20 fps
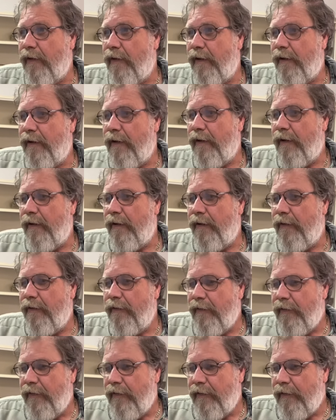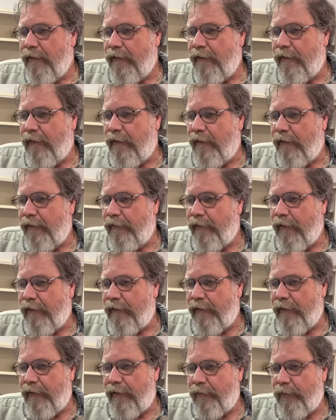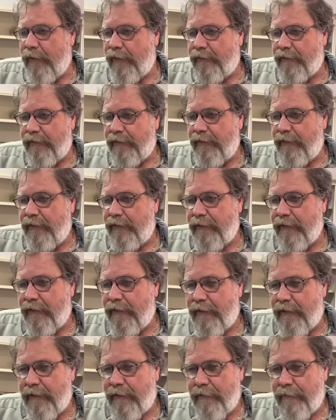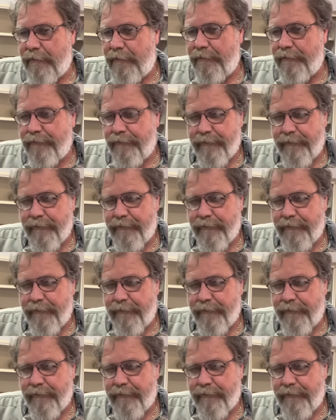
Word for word: I, I got a, I, I, I watched the uh, um,